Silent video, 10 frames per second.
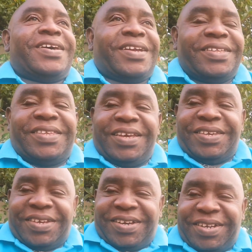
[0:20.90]

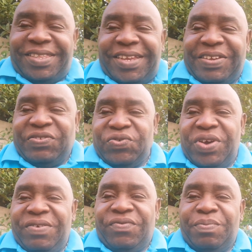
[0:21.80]
Greetings to
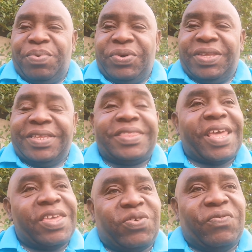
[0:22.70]
everybody.
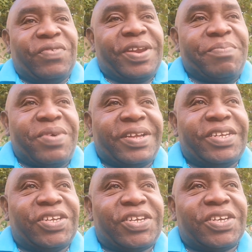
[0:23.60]
Thank you very
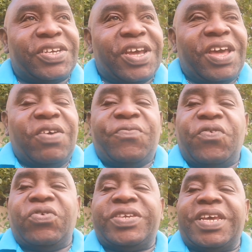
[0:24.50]
much
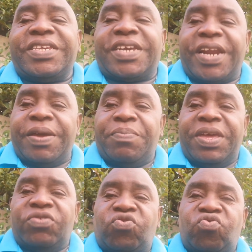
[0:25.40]
for
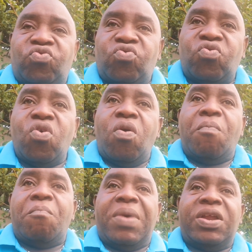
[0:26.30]
subscribing to
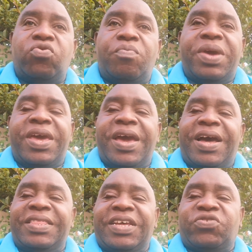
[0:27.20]
Malume
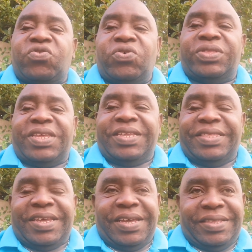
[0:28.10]
underscore
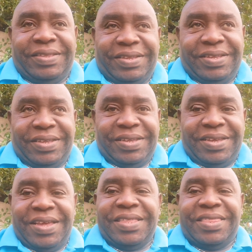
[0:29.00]
1010.
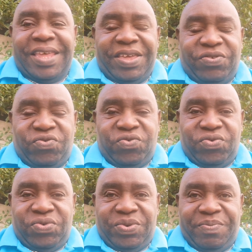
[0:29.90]
Thank you.